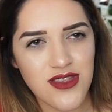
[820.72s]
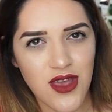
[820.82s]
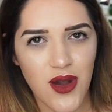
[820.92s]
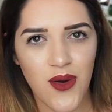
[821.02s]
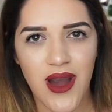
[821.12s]

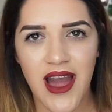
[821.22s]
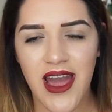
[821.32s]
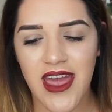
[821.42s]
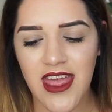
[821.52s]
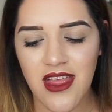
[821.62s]
So
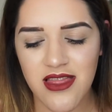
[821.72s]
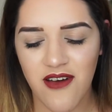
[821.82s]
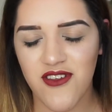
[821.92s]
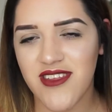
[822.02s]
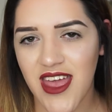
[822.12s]
I
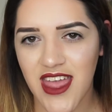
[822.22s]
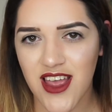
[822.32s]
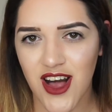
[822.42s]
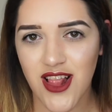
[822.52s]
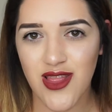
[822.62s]
love to
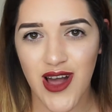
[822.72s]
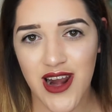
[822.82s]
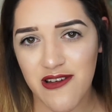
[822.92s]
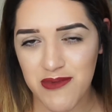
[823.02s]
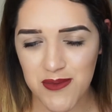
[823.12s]
take a
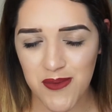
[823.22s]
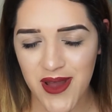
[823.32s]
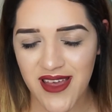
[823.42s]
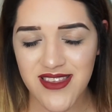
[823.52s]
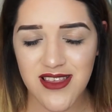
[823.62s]
lot of bubble
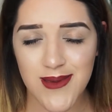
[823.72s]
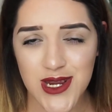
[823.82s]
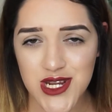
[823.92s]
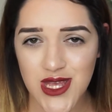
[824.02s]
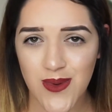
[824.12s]
baths,
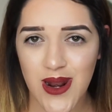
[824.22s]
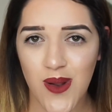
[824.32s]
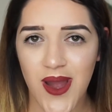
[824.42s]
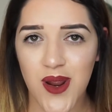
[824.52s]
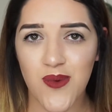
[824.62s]
especially when
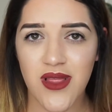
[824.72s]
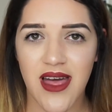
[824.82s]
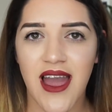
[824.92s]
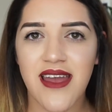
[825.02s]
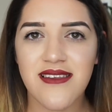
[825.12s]
I want to
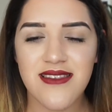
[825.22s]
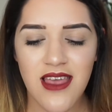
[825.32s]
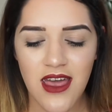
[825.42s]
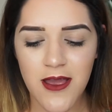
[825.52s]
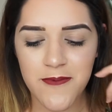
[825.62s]
relax.
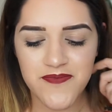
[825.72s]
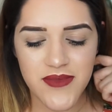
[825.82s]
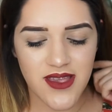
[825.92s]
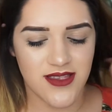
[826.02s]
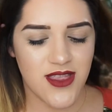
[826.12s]

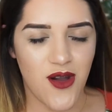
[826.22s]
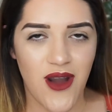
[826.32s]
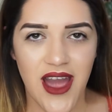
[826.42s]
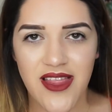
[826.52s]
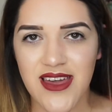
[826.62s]
So
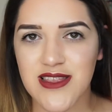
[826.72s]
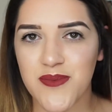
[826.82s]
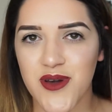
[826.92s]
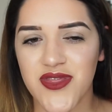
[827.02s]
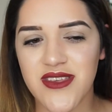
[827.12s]
I like to
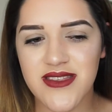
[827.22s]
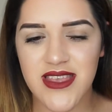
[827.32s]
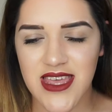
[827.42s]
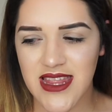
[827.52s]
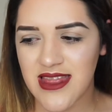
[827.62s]
put this
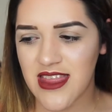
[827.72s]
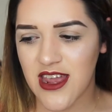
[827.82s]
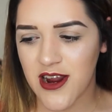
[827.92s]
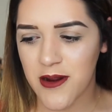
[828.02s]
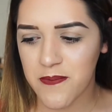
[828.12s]
in
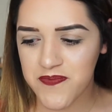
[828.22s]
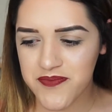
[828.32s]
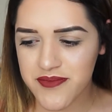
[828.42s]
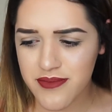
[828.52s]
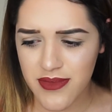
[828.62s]
there,
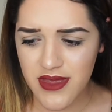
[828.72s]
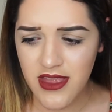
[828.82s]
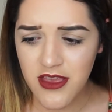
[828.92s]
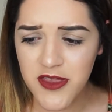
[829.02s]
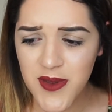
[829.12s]

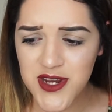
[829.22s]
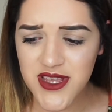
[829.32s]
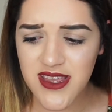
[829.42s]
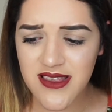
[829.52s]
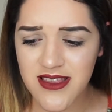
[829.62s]

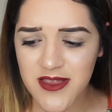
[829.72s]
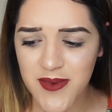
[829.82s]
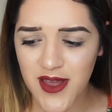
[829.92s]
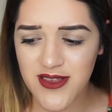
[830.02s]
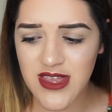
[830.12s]
especially because it
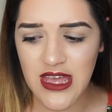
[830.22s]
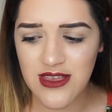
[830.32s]
smells